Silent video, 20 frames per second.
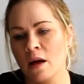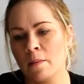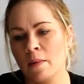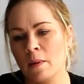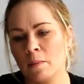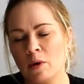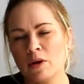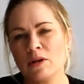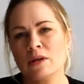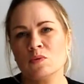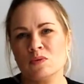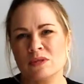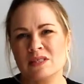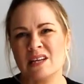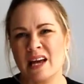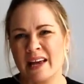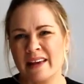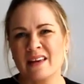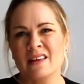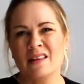my body was
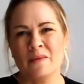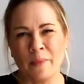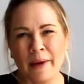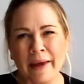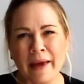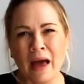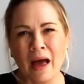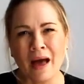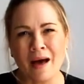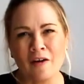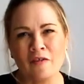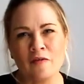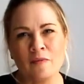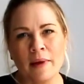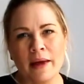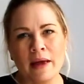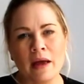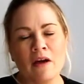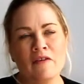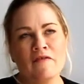taking the mick out of
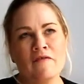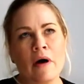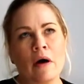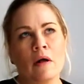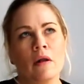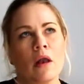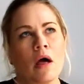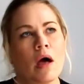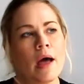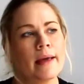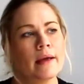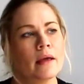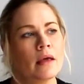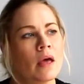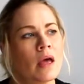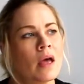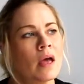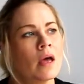me. I felt like,